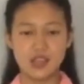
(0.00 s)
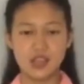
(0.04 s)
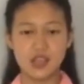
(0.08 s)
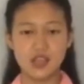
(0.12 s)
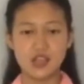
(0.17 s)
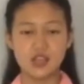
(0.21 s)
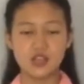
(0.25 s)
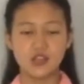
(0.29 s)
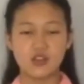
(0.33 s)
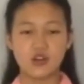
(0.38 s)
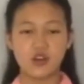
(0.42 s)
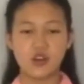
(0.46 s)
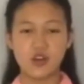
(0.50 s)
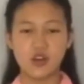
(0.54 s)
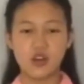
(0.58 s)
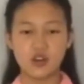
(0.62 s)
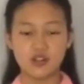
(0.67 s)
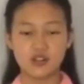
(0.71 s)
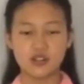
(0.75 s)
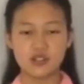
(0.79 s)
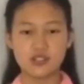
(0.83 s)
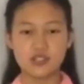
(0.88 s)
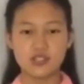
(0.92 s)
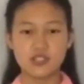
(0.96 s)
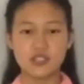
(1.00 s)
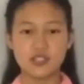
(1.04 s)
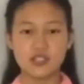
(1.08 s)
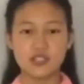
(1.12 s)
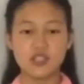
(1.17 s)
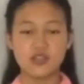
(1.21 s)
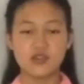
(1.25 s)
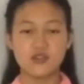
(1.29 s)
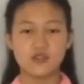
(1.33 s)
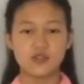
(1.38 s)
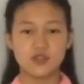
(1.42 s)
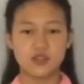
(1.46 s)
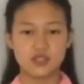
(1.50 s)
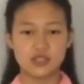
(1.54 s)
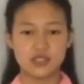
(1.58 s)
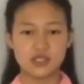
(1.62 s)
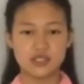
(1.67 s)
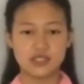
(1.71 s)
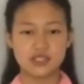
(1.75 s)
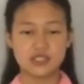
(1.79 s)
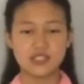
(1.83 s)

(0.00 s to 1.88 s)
Your Holiness, for us